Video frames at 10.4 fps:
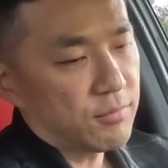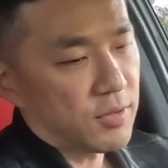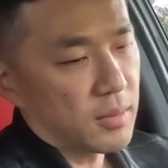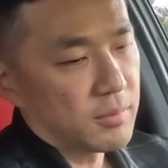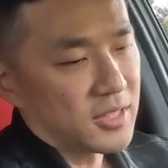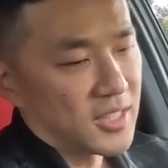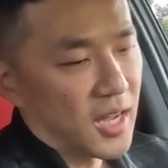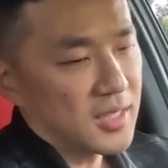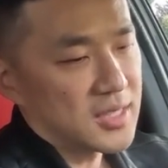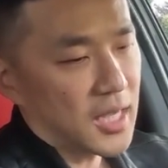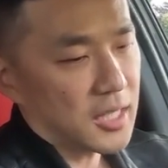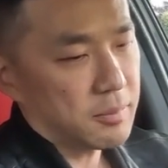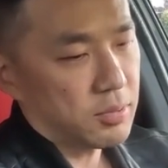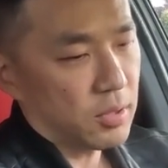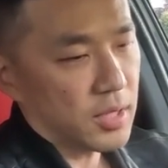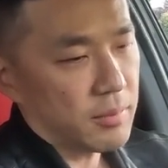from non-tech
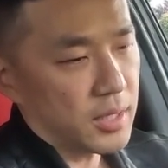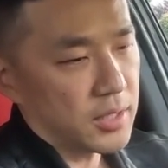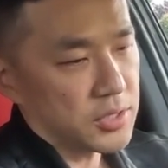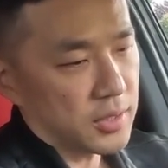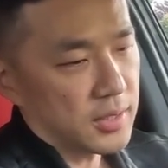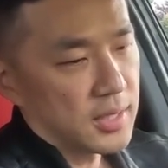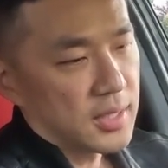program manager.